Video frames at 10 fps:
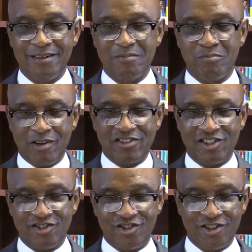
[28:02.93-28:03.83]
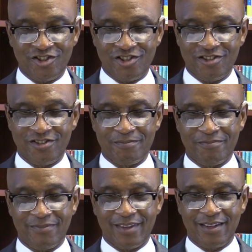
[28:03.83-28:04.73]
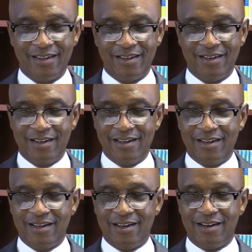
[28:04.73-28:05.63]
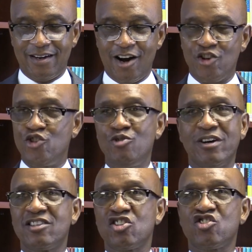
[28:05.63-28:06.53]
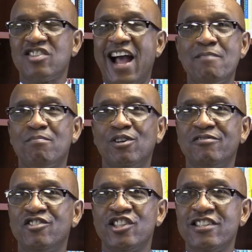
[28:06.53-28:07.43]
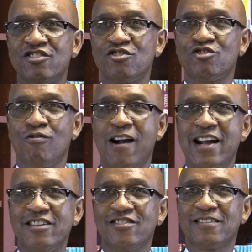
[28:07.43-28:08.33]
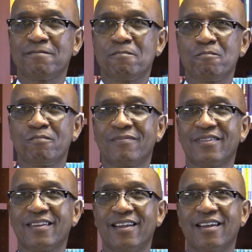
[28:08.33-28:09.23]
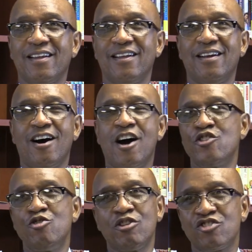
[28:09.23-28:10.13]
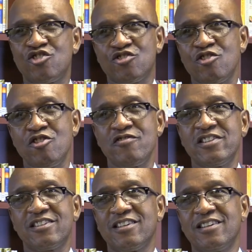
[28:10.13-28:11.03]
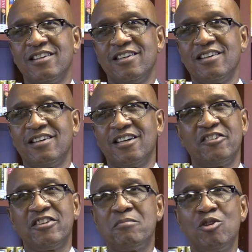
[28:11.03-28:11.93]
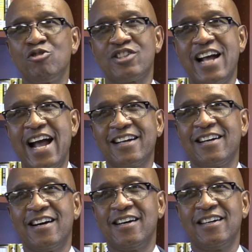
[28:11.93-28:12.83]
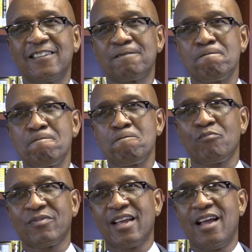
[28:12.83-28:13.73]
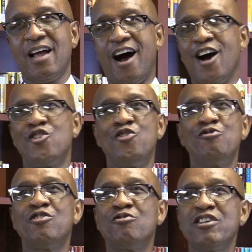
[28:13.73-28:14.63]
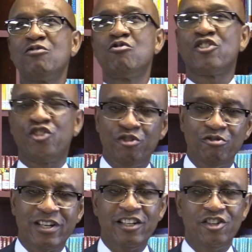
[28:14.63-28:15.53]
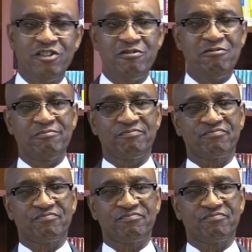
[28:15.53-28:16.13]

Brothers and sisters, are you a disciple of Jesus Christ? Are you a servant of the Most High God? Are you doing what you can do